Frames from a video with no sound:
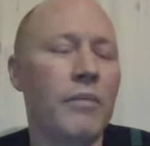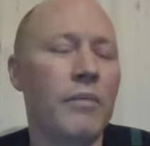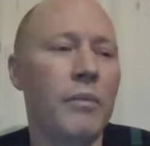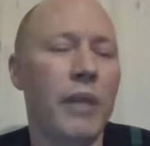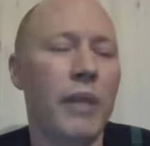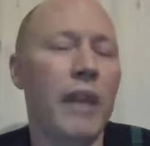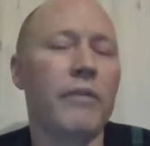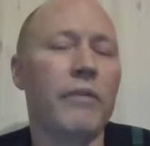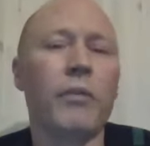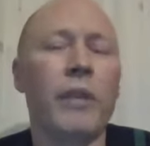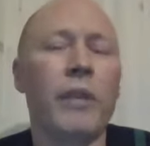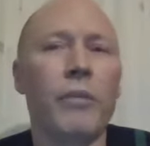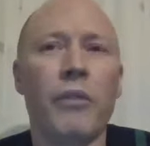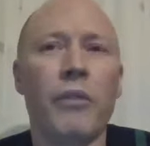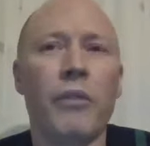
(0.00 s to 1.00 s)
we have to
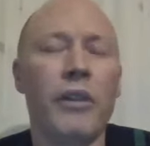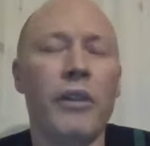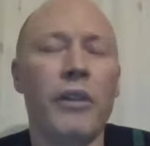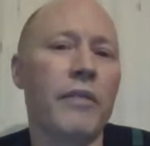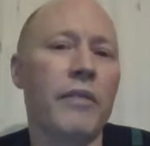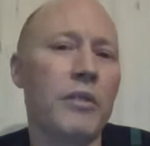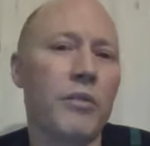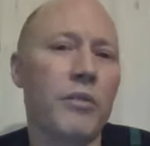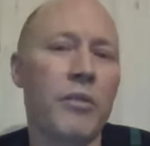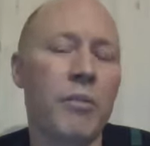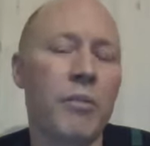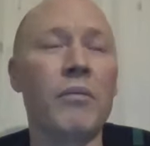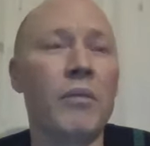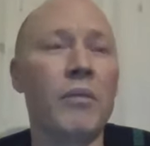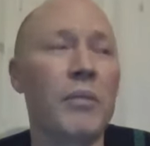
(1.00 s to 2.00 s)
win. We're in the toughest
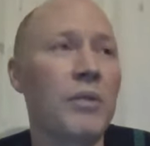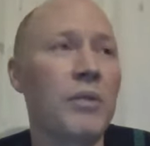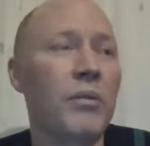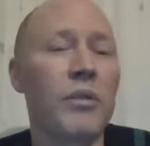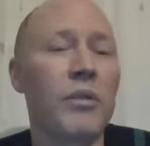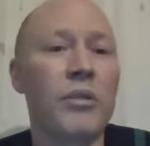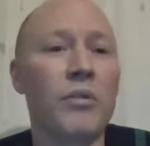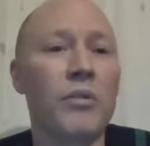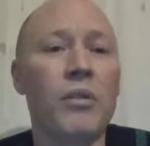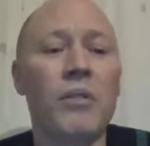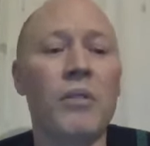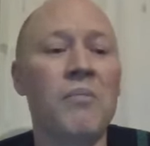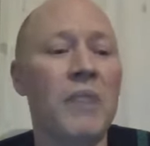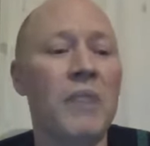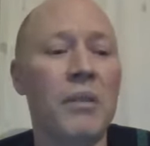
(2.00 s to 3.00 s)
group. When we saw the
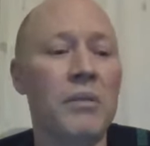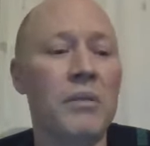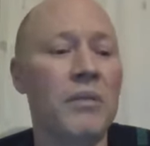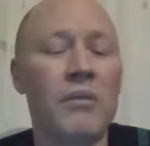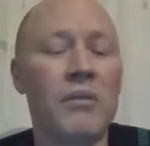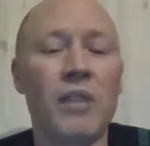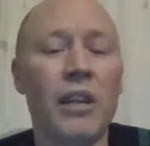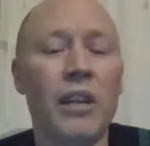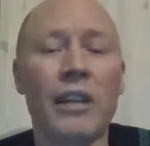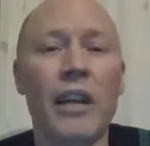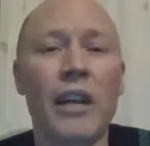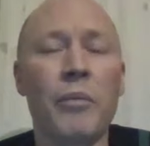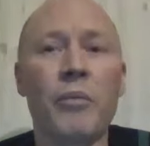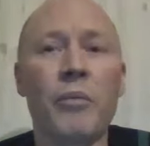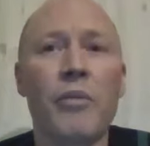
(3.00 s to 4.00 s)
draw, I was totally
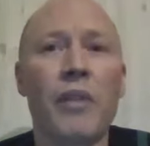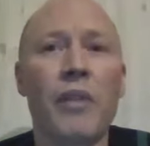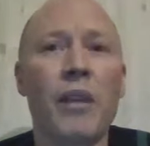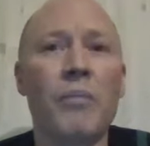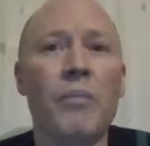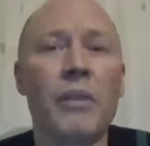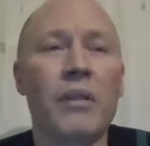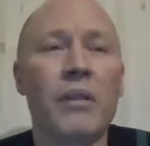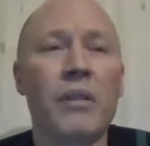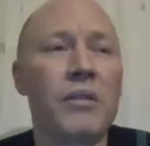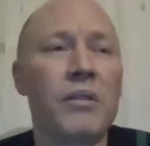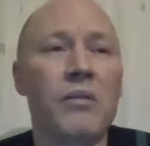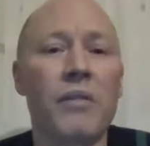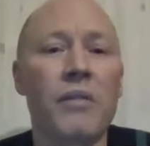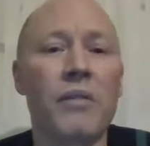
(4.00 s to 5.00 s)
happy with that
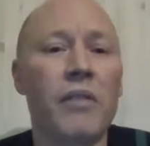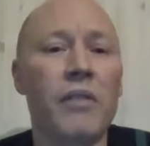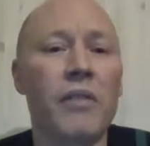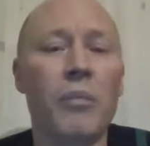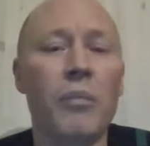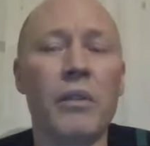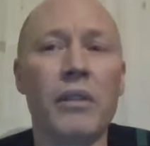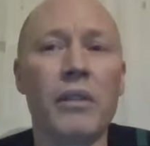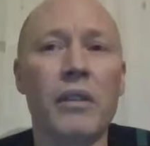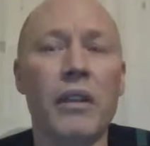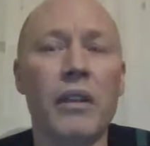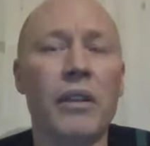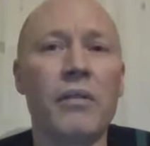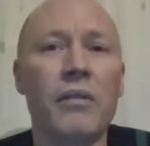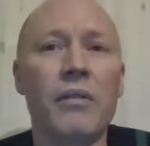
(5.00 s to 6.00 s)
because if you can't beat, you
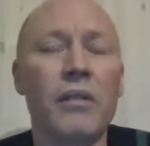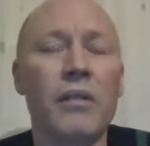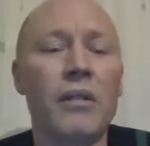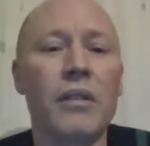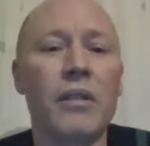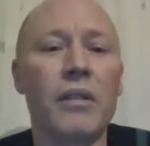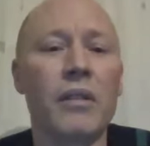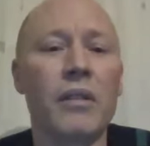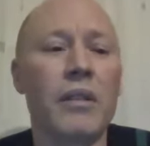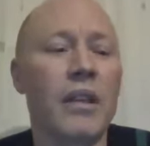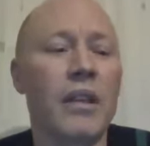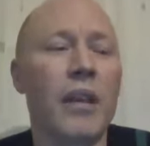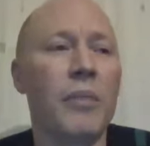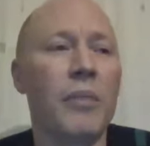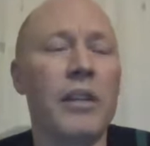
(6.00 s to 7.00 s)
know, you
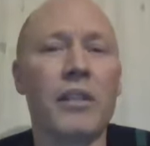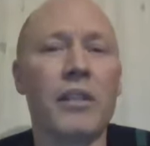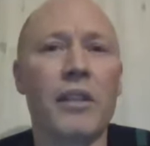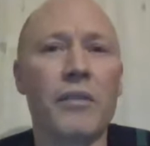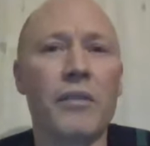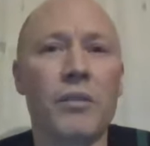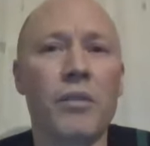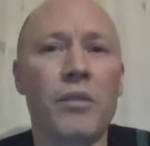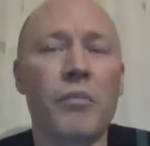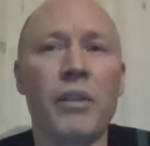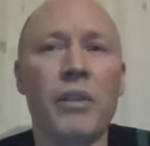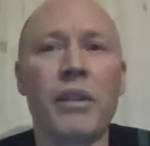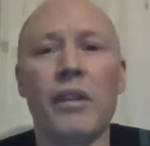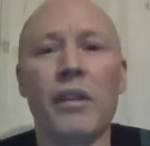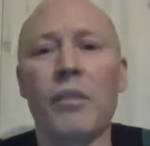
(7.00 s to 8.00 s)
can't be in the toughest group and
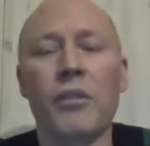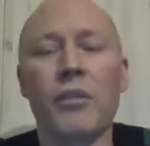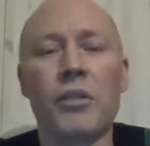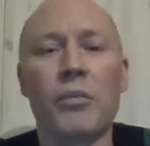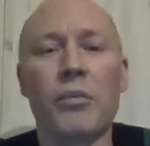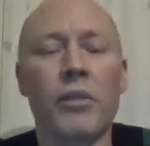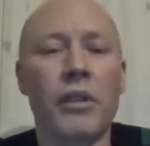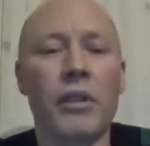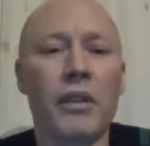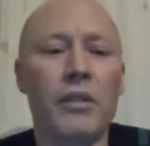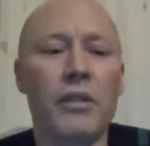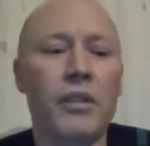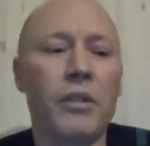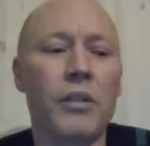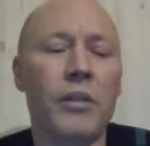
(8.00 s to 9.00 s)
beat it, then what's the point in
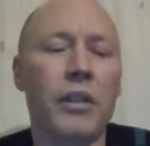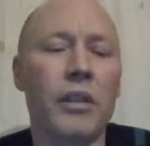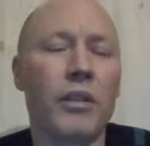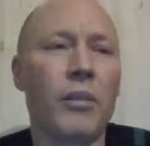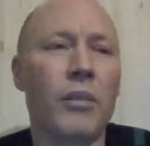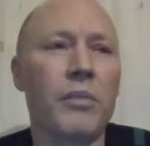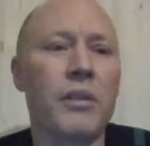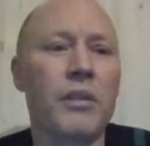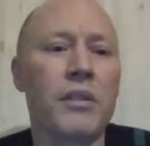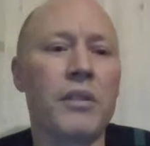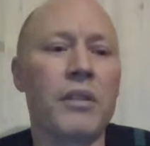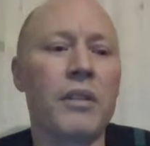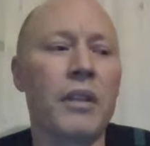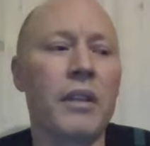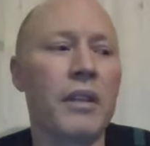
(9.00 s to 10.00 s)
continuing in the
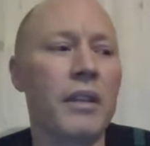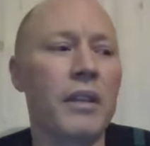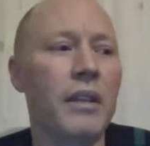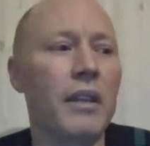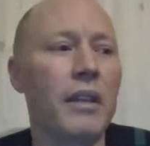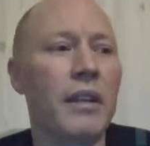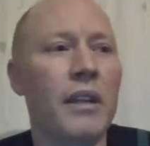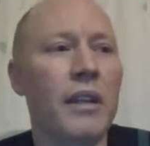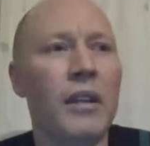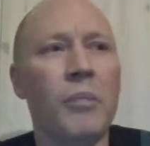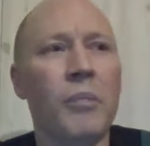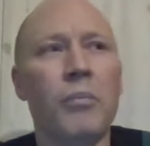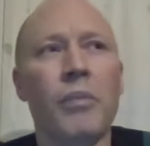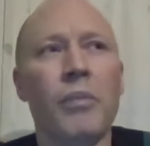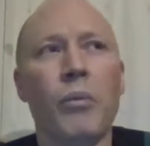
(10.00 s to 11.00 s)
competition?
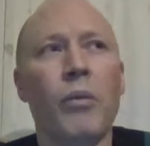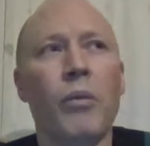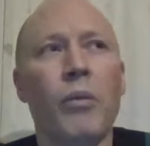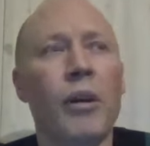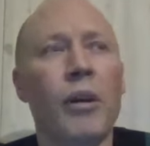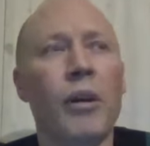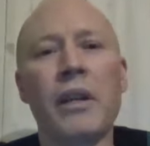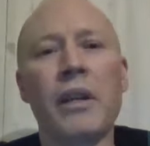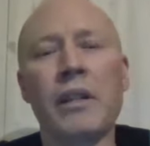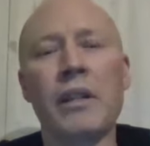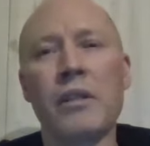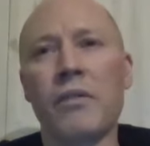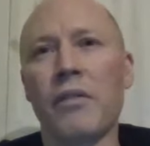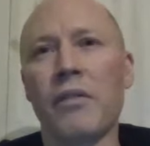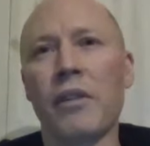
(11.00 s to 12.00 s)
Um, but what it
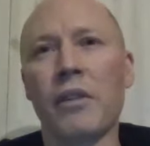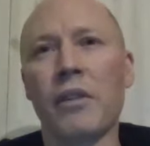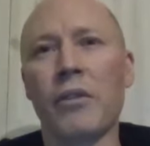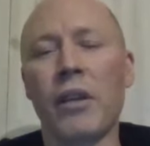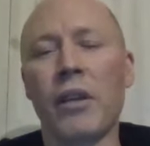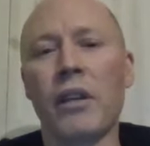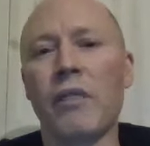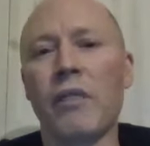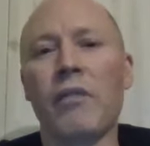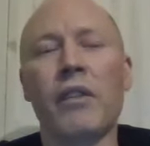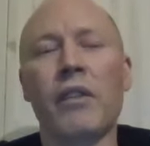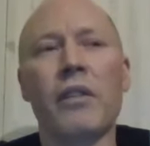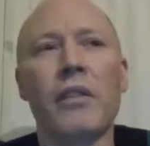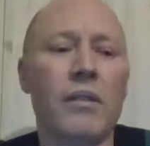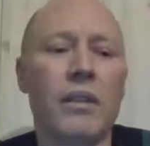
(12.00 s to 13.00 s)
means for cricket in
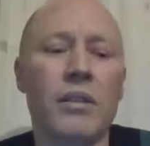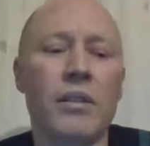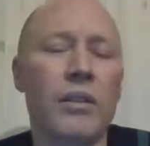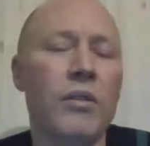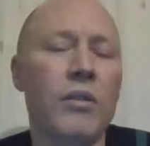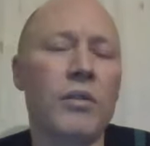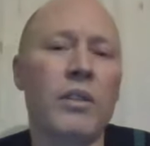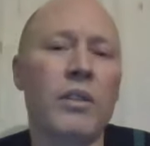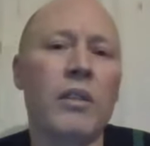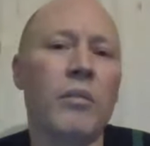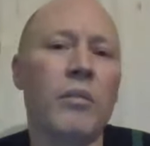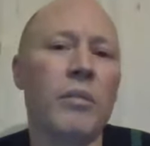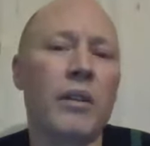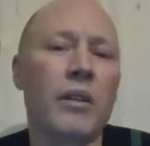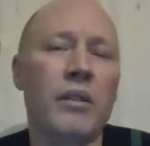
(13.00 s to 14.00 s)
Finland, it's a huge
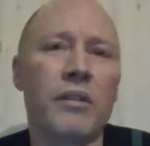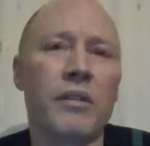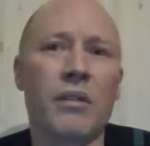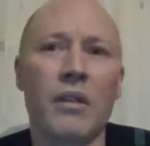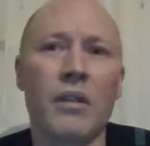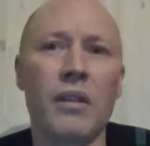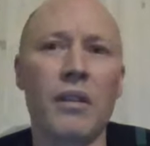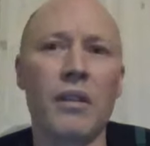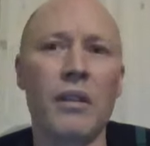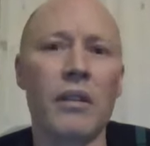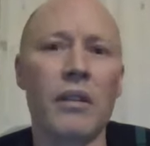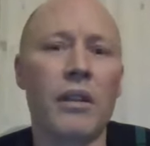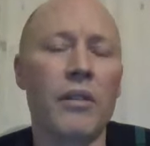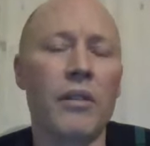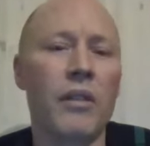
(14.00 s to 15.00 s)
deal because,
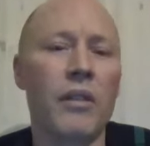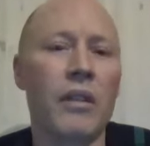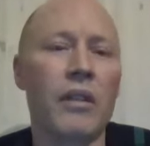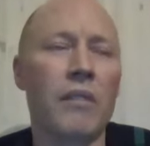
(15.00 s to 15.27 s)
you know, the